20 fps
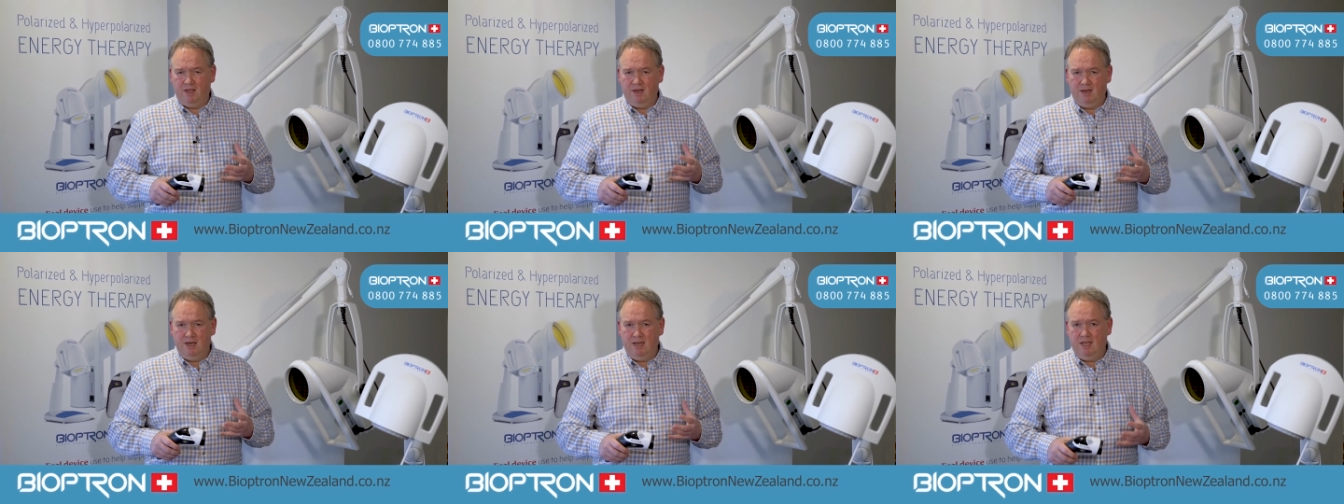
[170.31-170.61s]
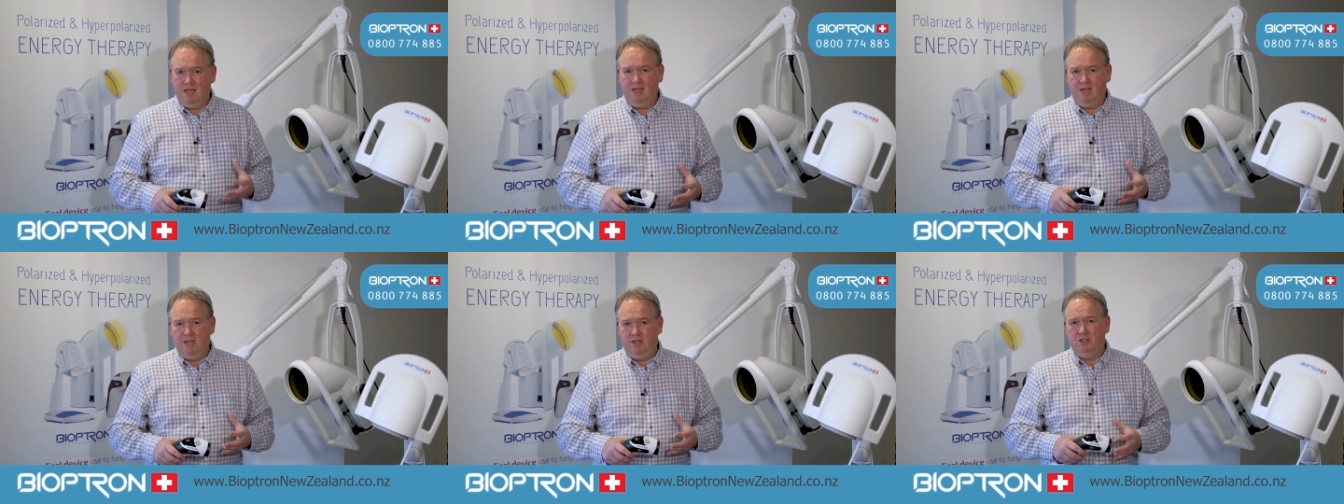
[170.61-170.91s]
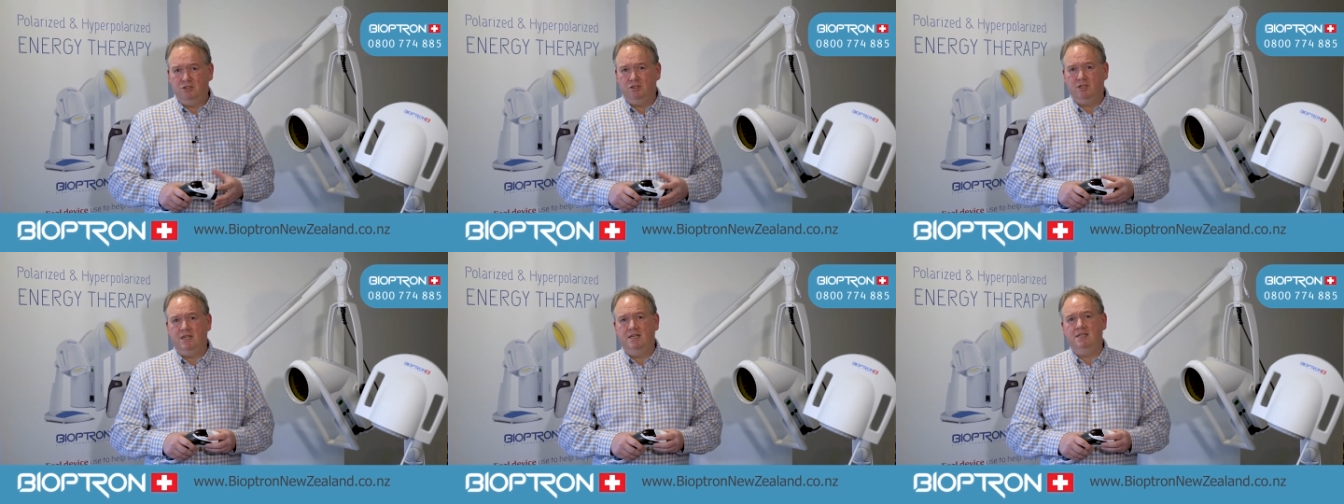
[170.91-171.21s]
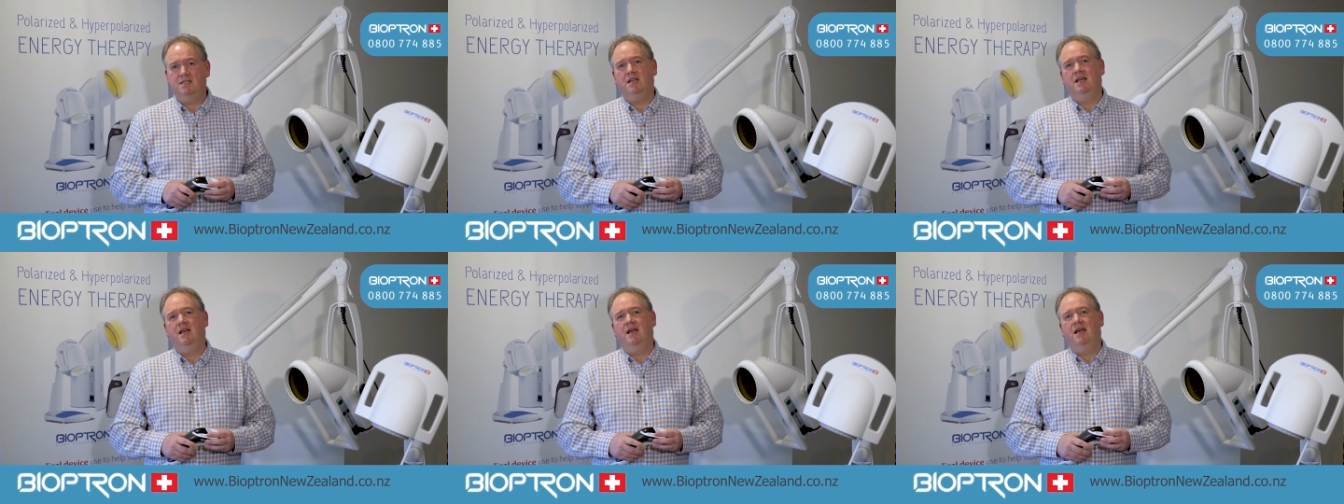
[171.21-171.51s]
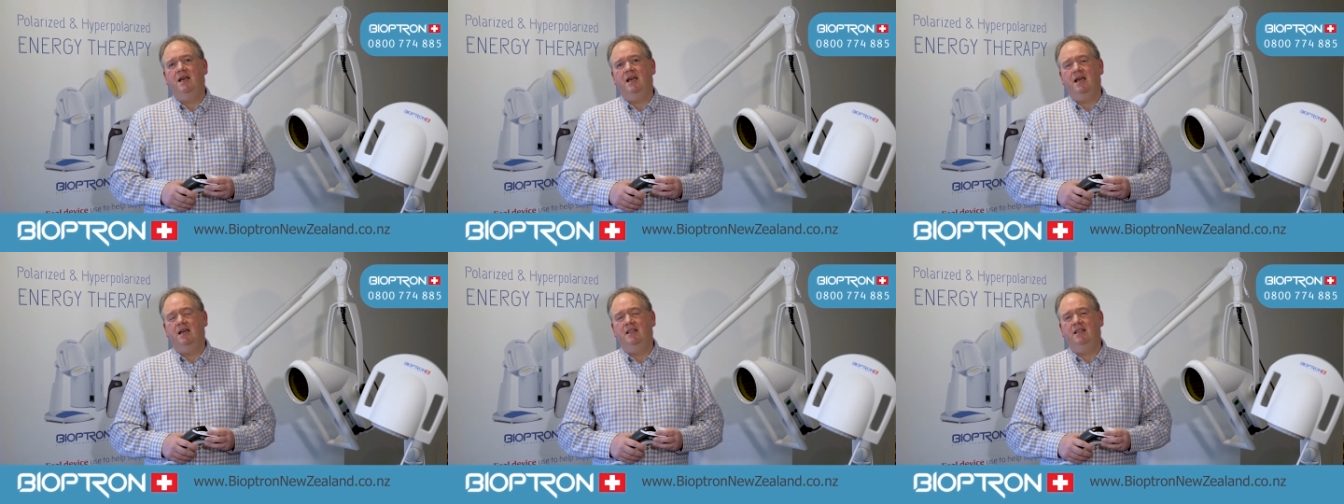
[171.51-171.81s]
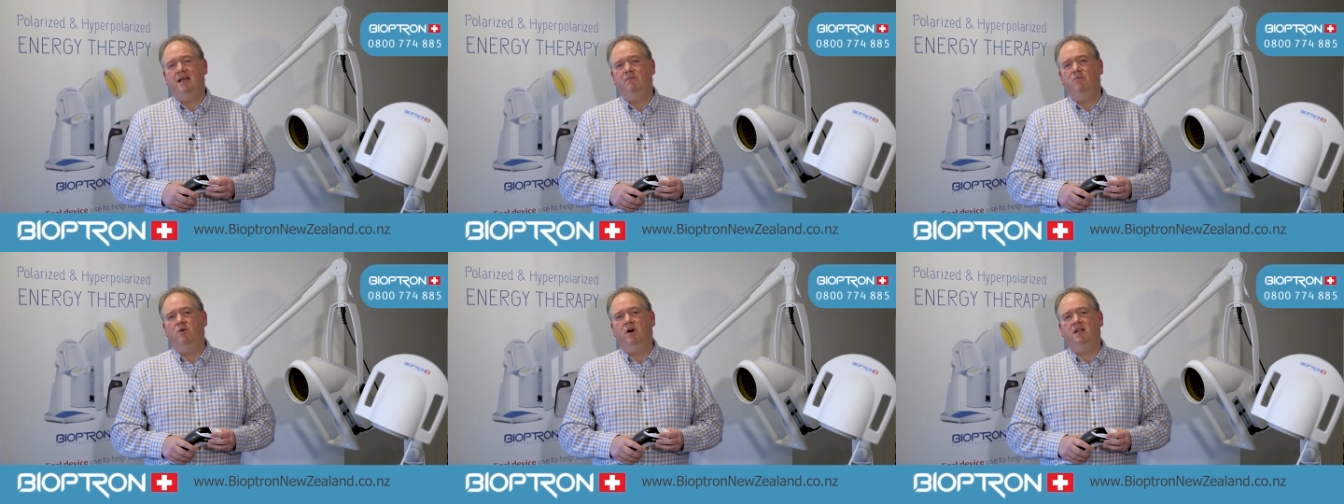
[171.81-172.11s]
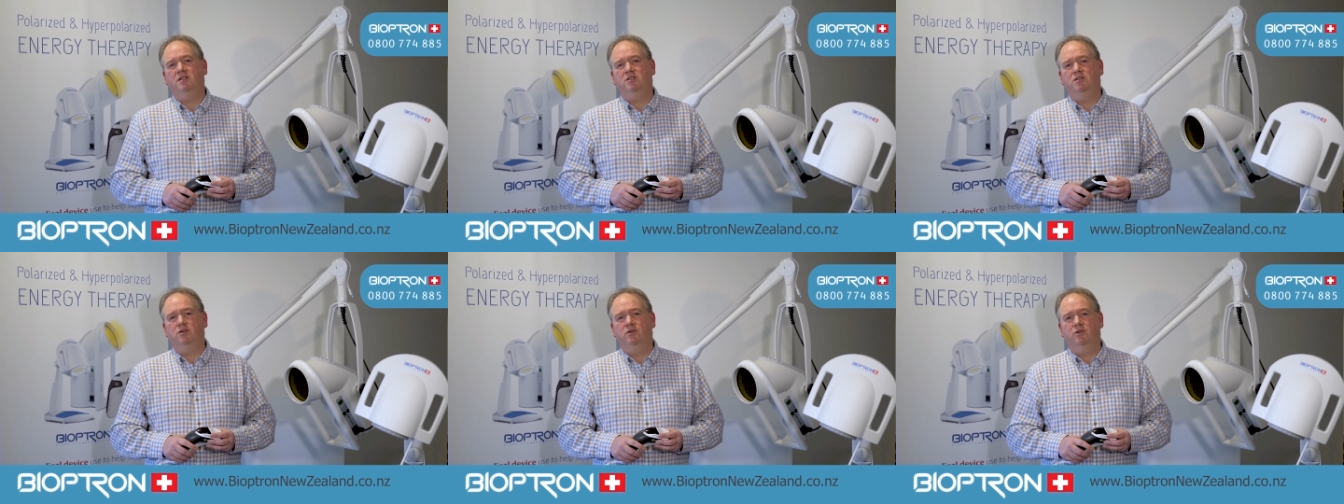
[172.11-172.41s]
knee injuries, and they
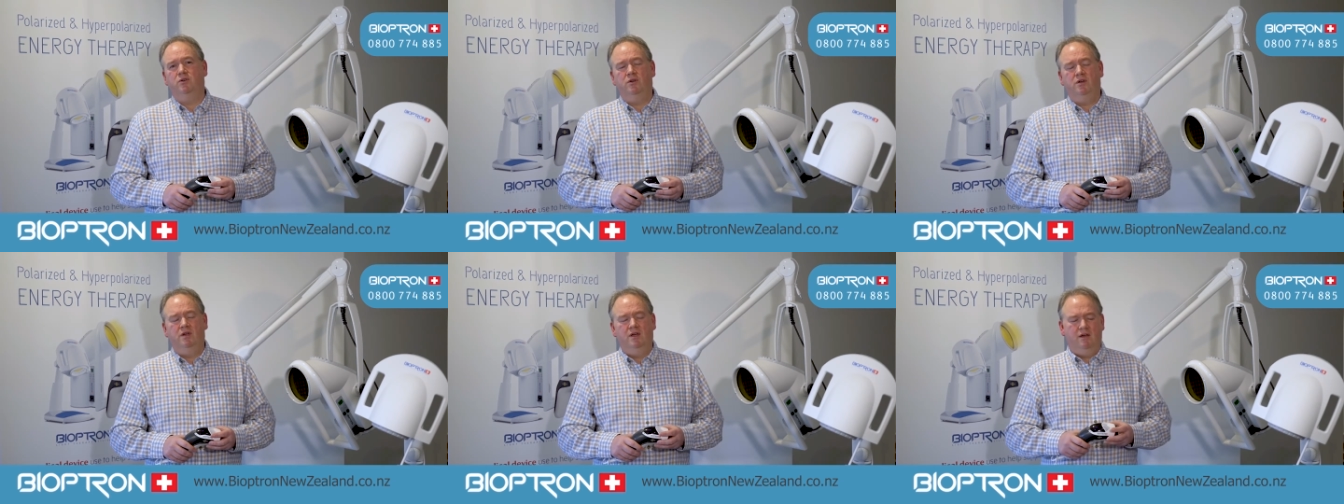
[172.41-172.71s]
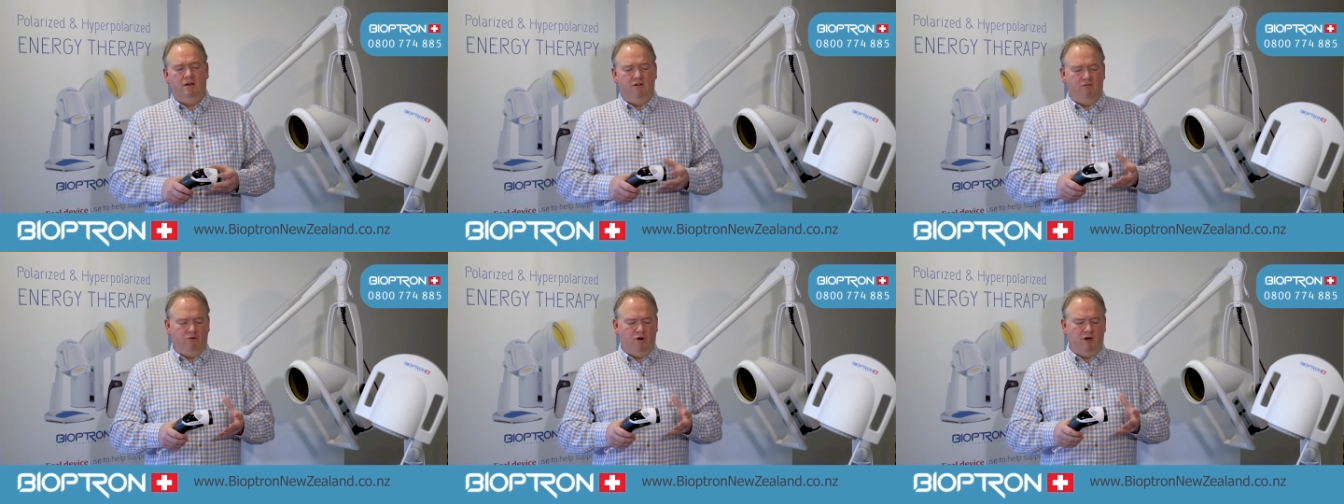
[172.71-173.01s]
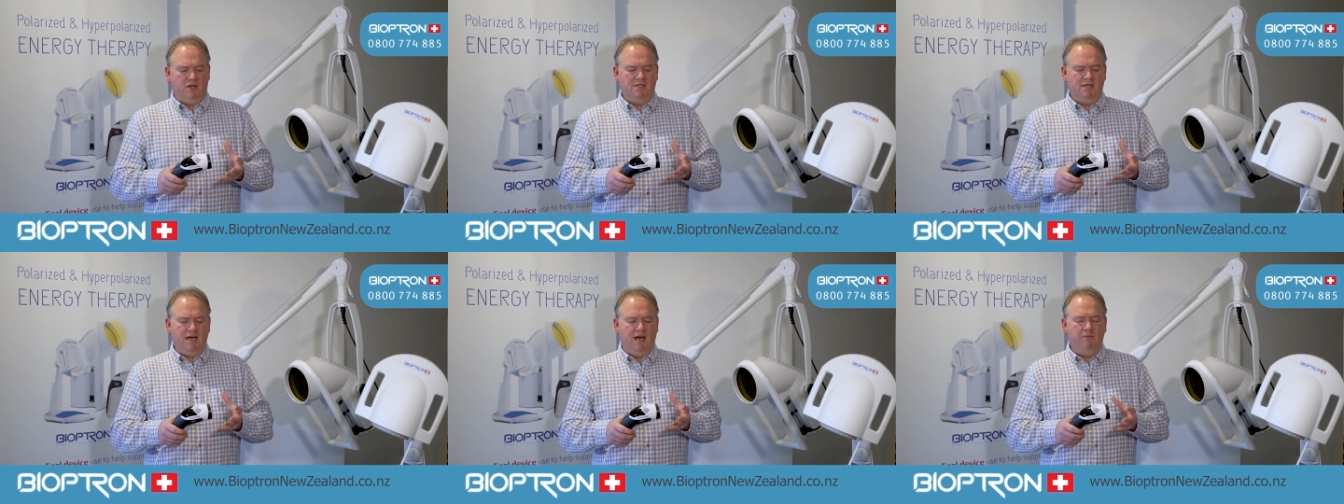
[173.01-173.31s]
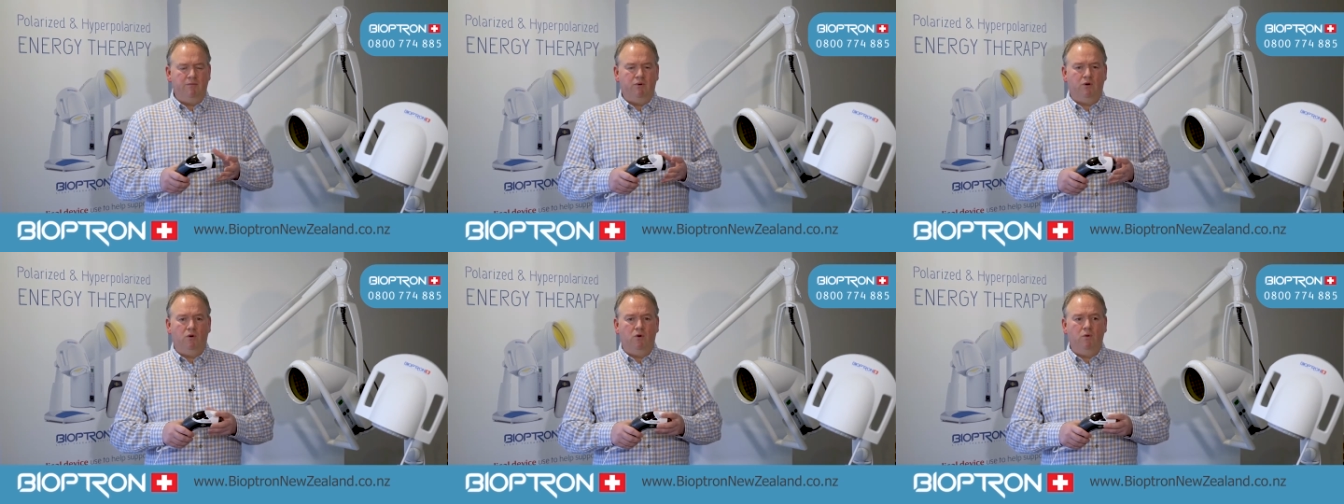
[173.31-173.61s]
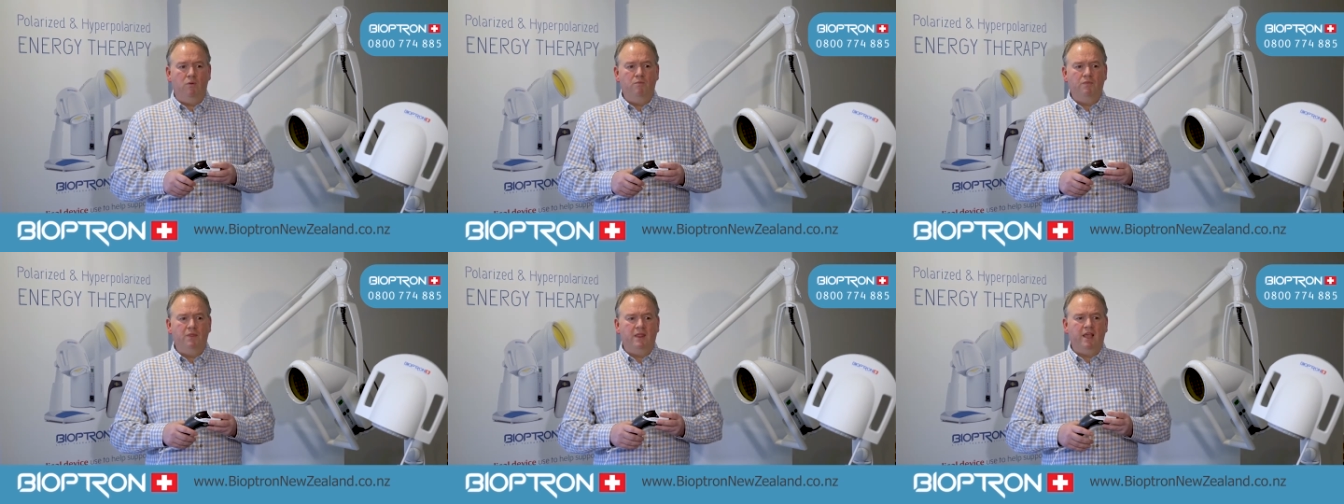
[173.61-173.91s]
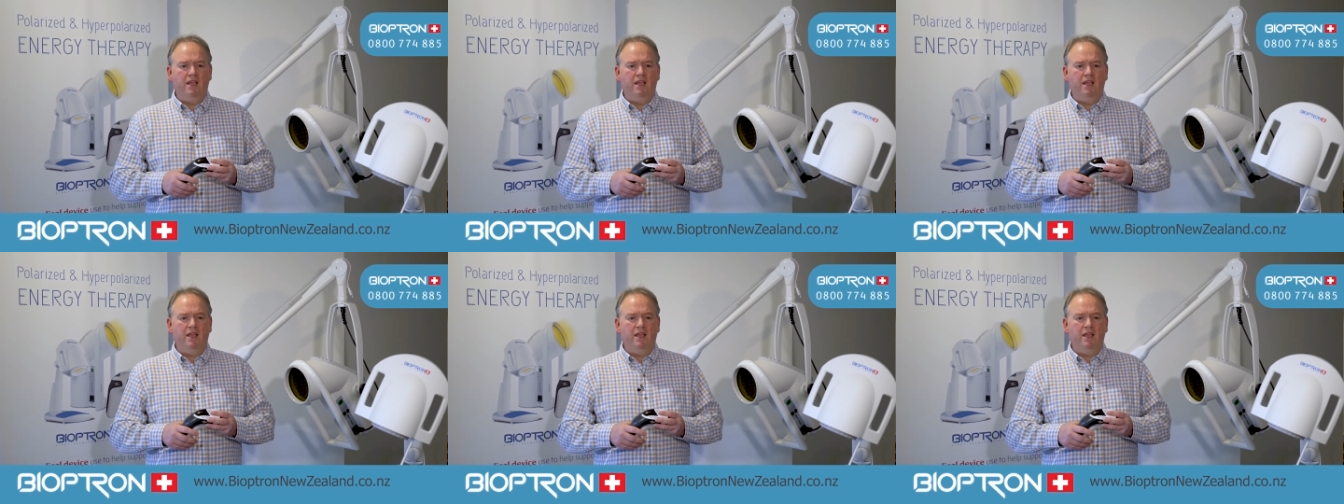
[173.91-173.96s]
might do, for example,